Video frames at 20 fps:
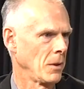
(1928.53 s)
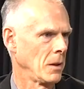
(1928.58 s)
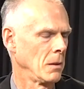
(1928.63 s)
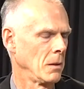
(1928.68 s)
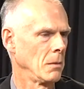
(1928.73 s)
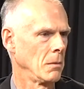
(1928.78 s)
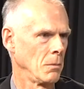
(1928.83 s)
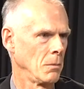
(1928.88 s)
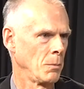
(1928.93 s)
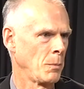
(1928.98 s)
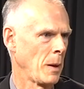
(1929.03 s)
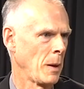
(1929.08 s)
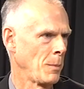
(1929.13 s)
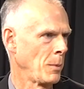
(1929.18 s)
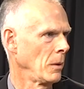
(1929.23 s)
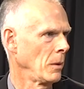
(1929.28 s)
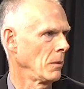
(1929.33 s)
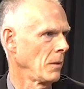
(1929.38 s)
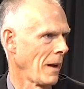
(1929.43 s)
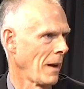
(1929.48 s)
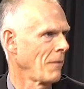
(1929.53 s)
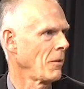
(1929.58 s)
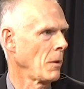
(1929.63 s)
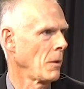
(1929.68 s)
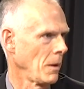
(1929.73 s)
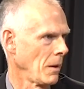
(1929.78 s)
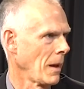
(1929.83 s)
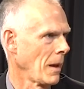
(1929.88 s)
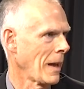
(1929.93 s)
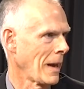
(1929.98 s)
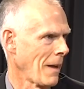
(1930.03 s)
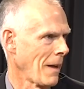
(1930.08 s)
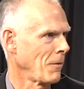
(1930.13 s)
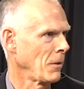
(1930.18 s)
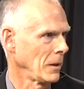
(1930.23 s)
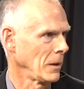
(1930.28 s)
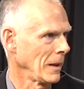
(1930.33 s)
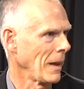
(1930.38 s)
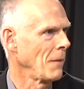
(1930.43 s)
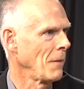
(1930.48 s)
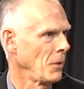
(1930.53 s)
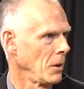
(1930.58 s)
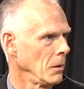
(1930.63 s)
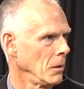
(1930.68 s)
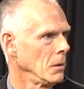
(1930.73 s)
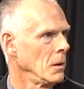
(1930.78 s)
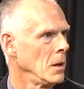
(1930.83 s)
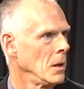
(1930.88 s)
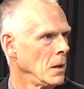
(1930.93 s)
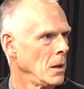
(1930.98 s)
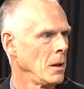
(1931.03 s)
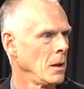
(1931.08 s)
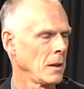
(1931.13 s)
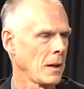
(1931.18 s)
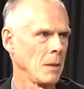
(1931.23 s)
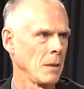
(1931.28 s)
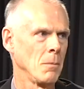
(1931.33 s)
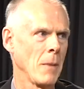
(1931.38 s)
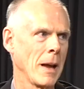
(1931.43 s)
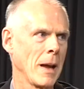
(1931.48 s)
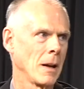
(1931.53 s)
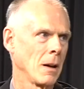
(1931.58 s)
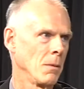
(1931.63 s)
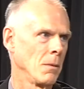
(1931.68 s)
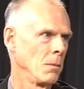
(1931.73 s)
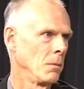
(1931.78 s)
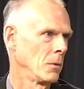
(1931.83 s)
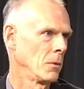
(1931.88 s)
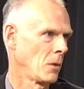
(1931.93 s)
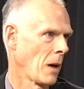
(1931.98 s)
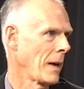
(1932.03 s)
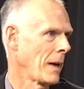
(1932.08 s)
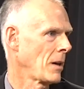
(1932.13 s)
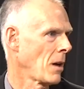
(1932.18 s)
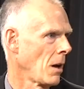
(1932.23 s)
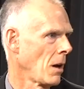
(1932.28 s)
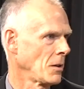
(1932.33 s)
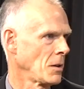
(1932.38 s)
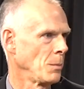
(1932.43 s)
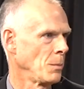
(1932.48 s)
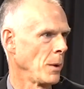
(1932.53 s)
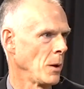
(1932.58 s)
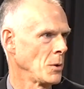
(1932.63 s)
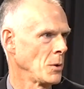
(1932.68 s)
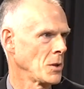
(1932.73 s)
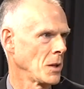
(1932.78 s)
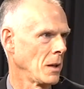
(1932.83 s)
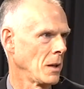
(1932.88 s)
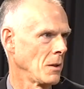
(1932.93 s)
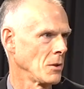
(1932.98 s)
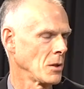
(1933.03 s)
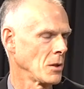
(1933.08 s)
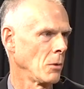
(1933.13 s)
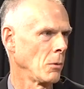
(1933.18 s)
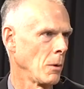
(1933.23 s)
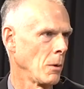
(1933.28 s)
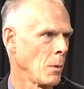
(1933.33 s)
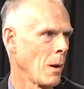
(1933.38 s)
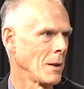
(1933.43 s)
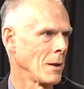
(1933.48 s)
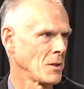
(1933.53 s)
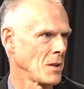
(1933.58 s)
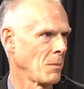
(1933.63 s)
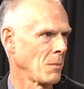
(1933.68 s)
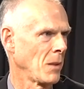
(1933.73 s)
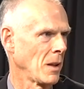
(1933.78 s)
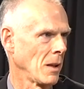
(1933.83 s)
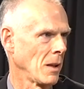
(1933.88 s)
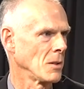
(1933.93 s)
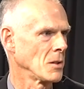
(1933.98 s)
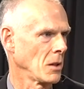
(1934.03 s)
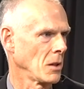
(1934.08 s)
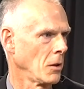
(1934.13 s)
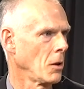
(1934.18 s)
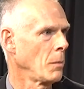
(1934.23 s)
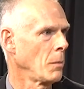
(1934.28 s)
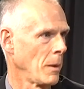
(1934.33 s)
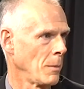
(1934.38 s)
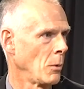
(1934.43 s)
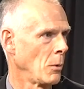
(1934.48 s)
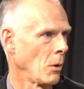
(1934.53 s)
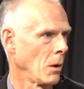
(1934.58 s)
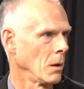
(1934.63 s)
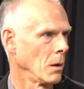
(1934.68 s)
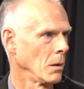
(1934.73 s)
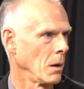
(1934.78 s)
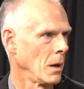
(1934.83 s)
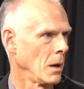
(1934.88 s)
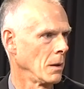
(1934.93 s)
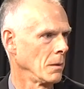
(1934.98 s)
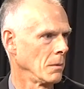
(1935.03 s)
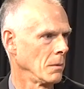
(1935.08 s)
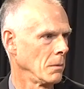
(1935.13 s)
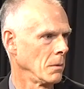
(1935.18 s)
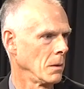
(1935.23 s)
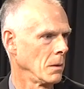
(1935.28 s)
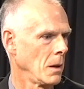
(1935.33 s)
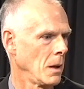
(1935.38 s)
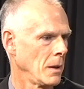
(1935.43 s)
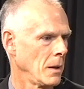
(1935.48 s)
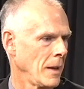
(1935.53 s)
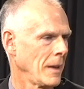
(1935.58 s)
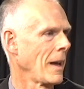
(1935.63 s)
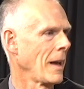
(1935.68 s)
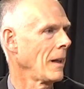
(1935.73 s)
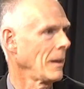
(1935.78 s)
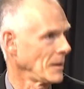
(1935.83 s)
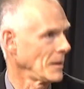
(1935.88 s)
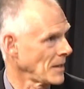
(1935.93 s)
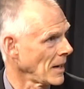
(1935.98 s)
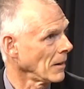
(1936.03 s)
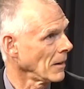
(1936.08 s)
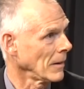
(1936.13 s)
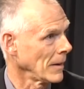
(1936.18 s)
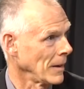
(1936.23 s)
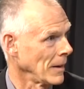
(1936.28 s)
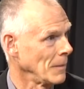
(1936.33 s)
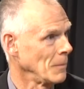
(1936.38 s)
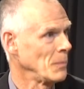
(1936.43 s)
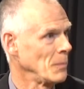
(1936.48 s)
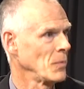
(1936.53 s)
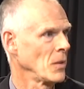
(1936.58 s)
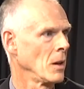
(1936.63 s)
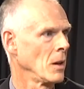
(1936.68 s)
in people at every level can make a great contribution, and so we want something that's a little bit more egalitarian,